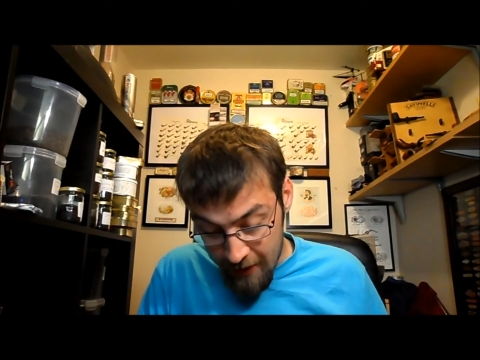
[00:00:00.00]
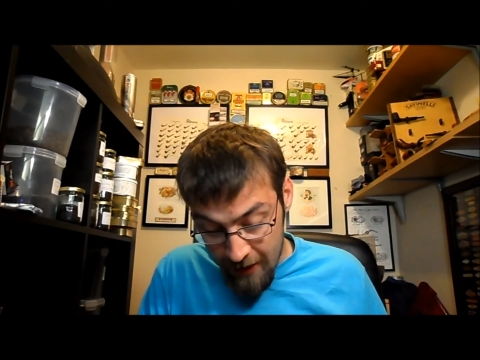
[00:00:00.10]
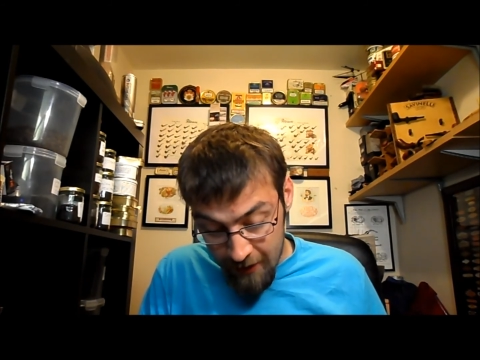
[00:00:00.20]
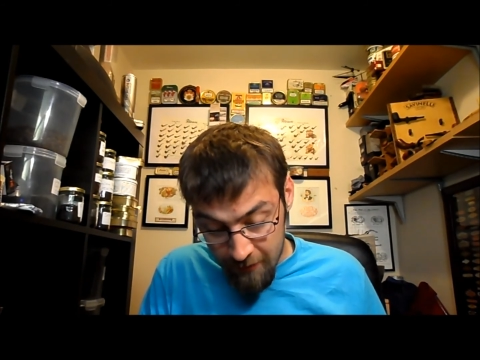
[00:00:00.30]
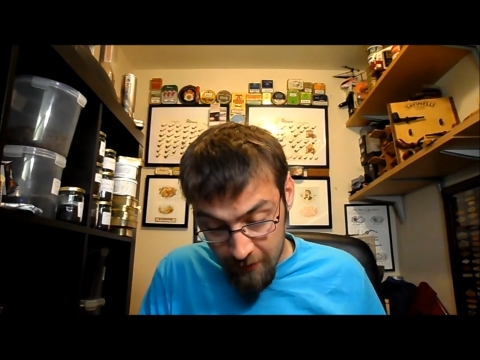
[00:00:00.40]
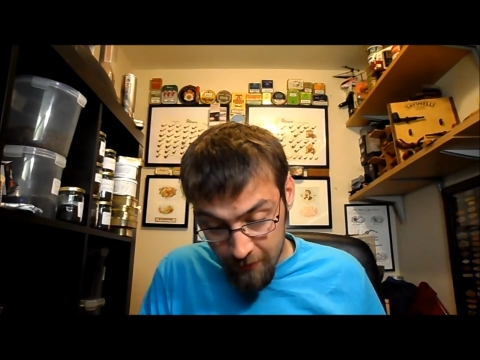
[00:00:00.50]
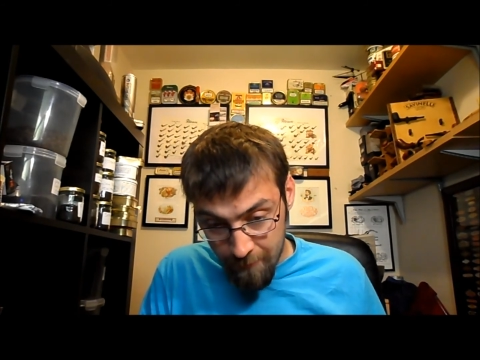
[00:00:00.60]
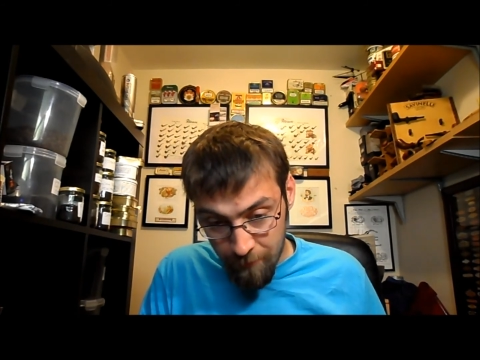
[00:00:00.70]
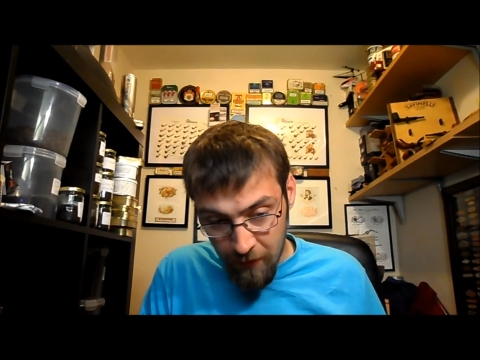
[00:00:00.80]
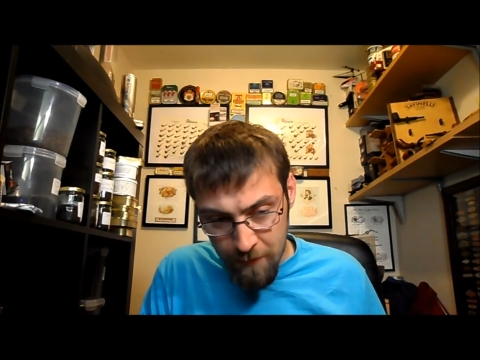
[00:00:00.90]
And
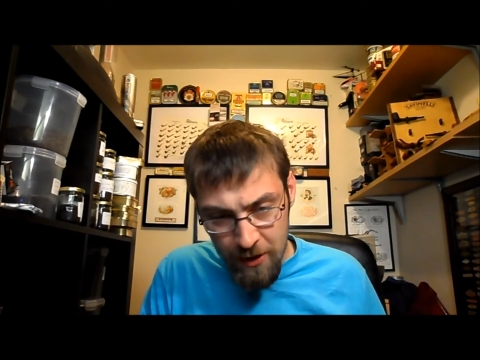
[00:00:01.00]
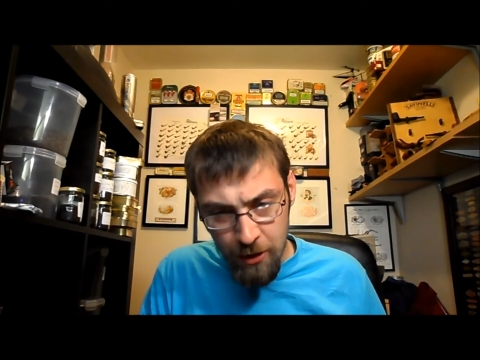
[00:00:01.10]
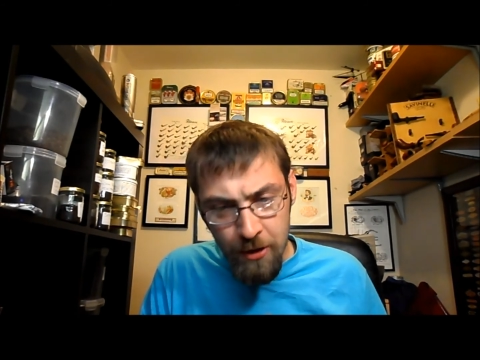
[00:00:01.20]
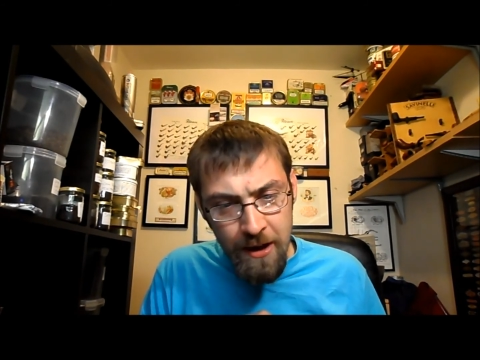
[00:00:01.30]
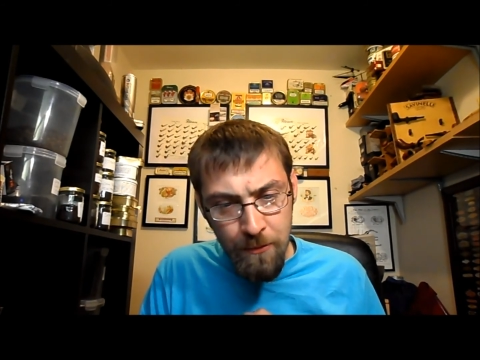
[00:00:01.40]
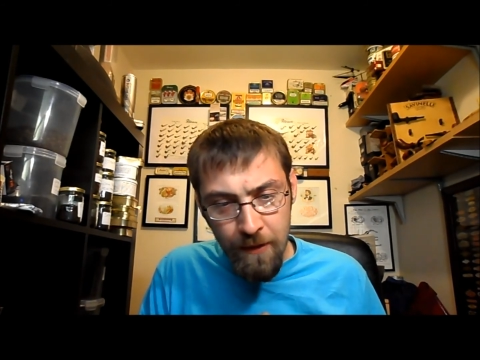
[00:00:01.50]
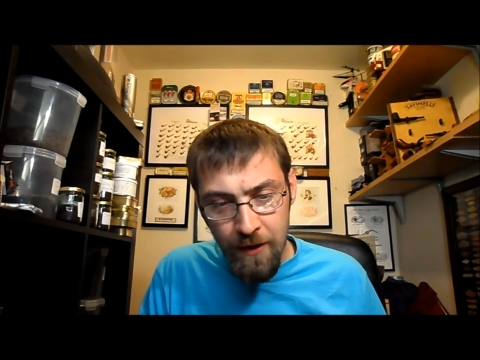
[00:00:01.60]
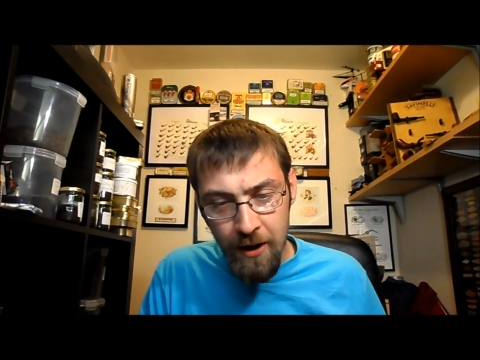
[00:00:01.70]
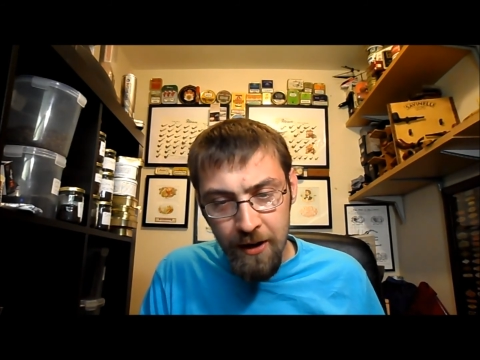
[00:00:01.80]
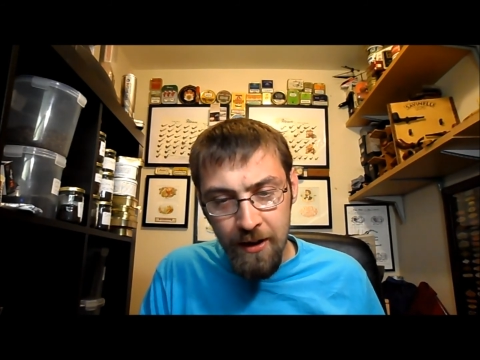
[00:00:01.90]
I've been toying
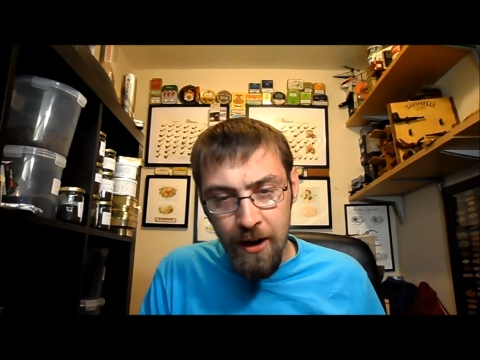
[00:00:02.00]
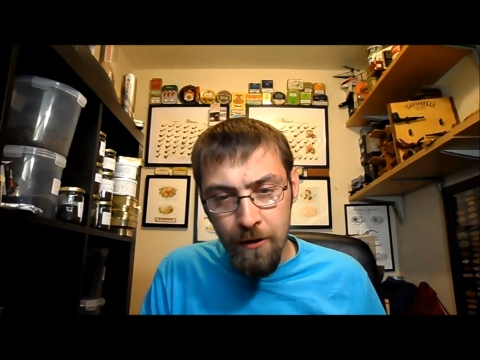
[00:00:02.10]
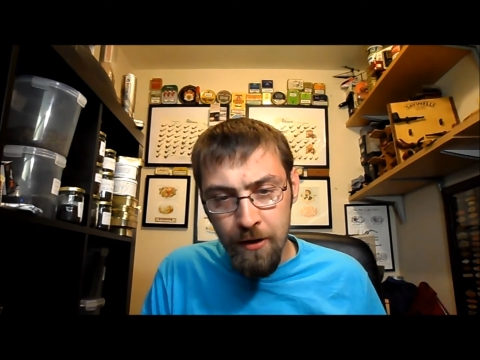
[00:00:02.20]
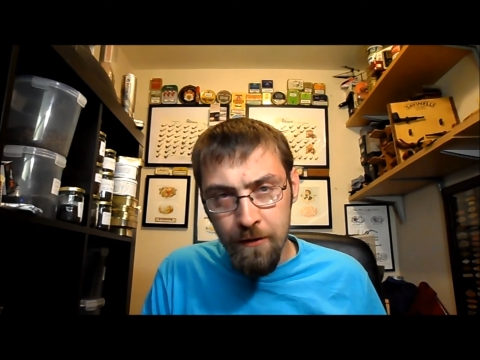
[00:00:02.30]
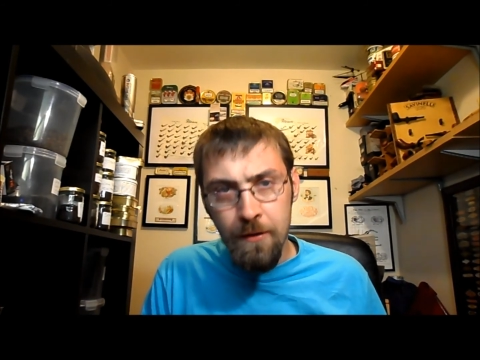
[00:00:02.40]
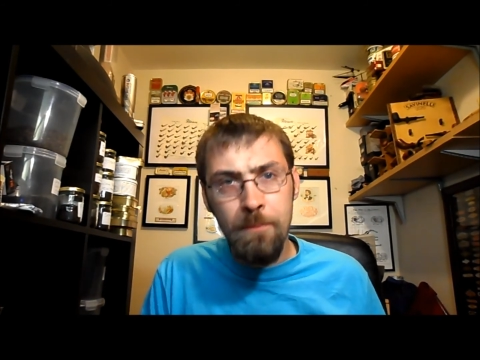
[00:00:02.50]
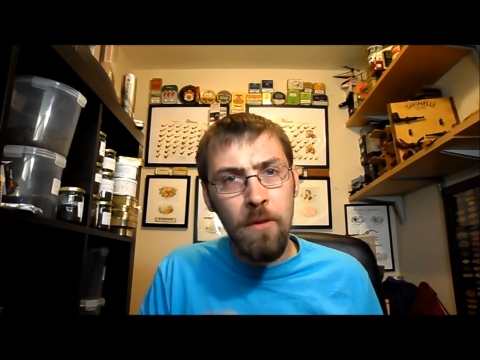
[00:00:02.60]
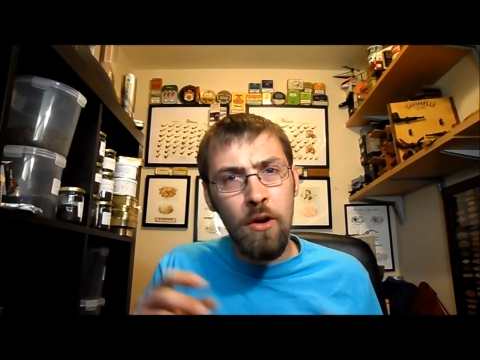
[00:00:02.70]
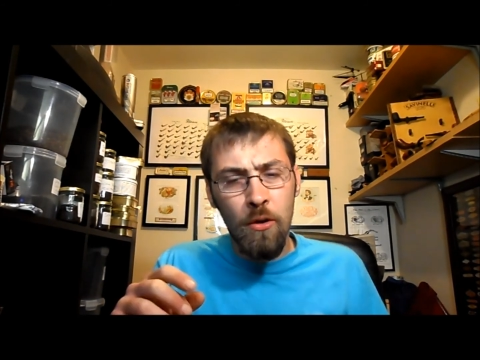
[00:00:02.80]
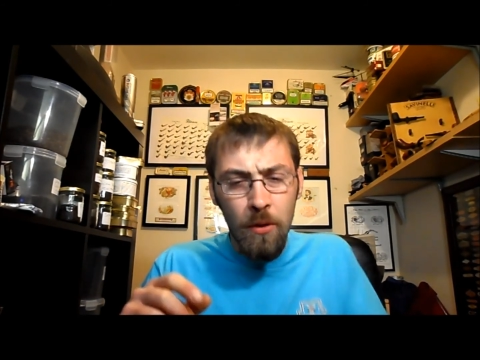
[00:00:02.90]
with the idea of,
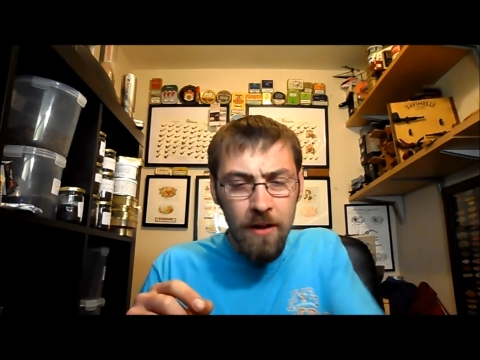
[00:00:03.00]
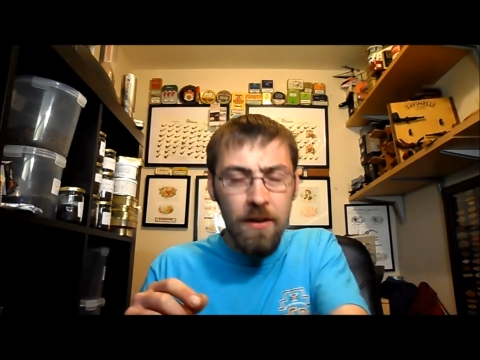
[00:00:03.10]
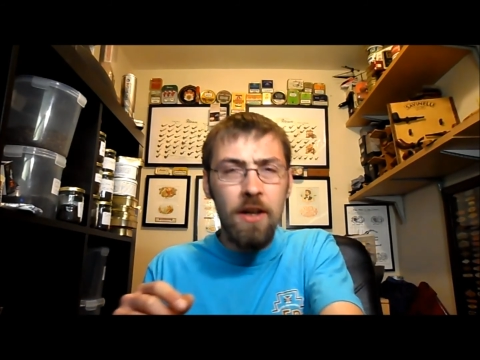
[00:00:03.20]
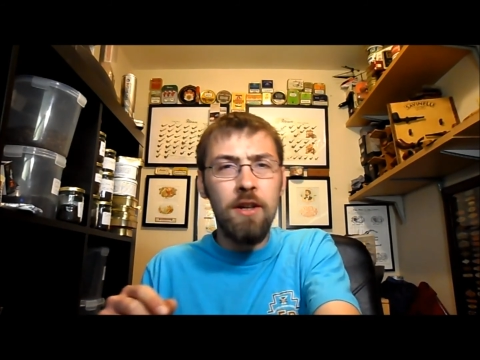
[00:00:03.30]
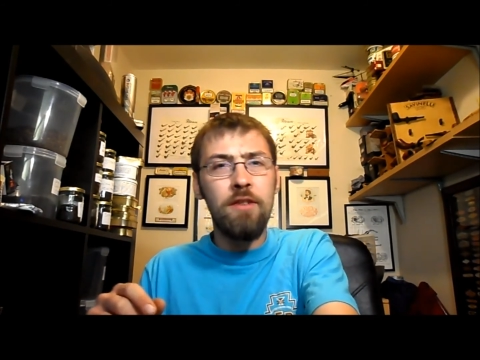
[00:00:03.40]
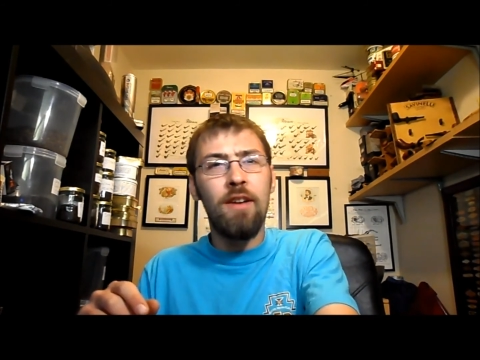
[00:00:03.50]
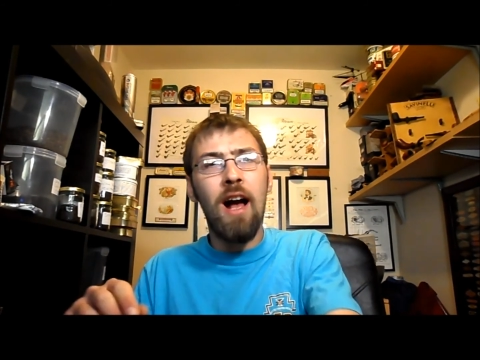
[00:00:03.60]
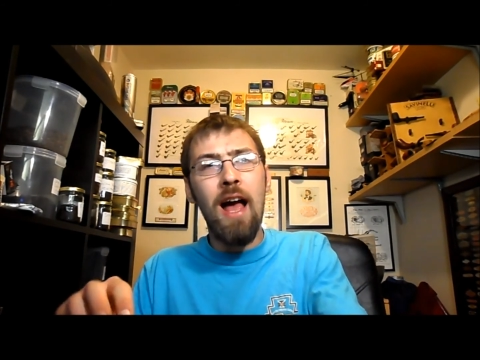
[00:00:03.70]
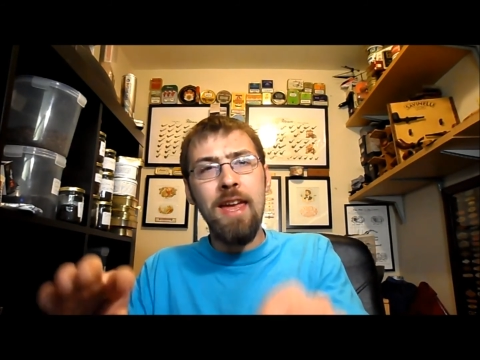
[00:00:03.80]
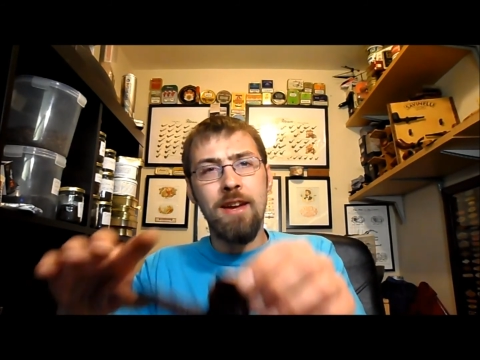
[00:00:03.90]
what if you kind of
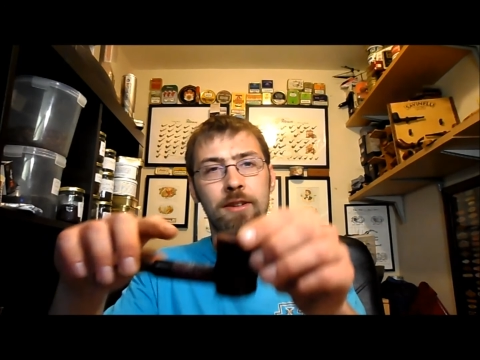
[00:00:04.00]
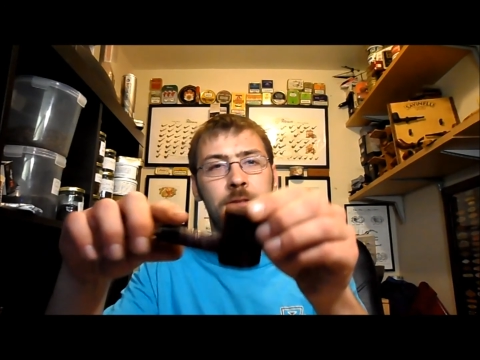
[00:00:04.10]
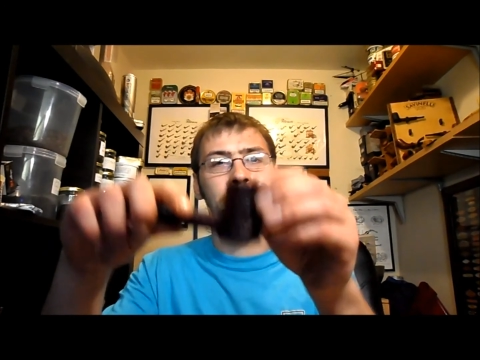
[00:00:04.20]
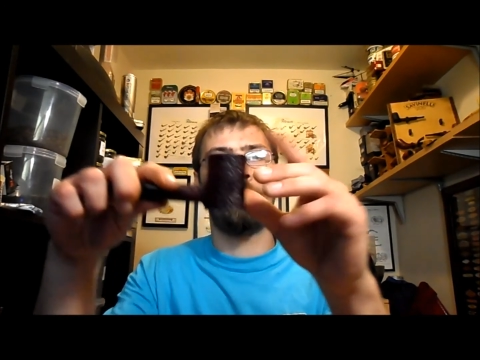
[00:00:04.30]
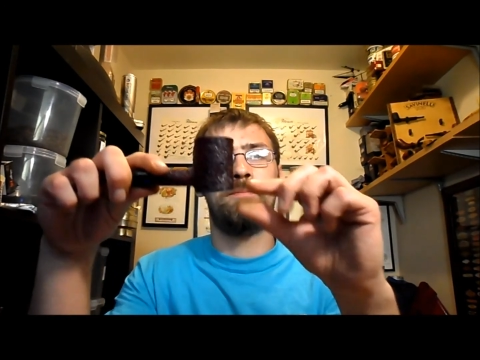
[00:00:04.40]
layered